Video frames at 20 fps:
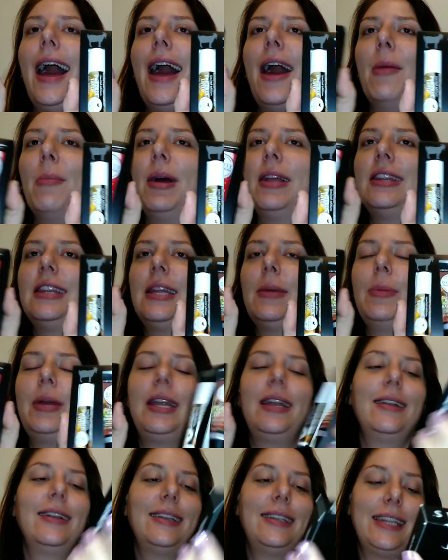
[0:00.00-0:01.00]
um,
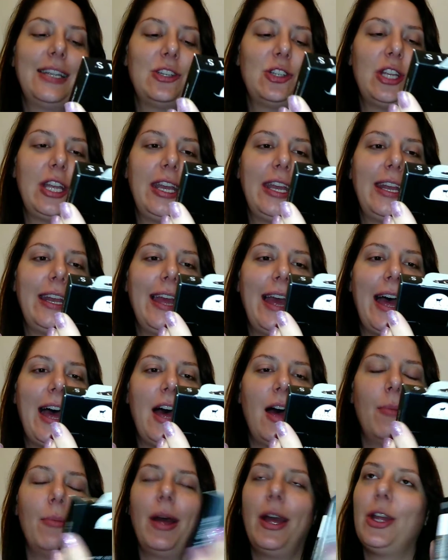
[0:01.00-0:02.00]
limited edition
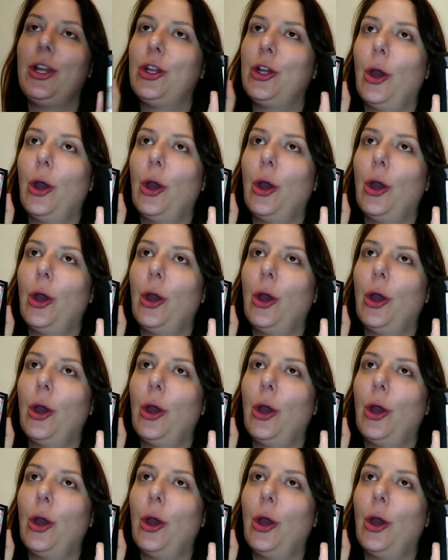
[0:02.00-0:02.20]
um,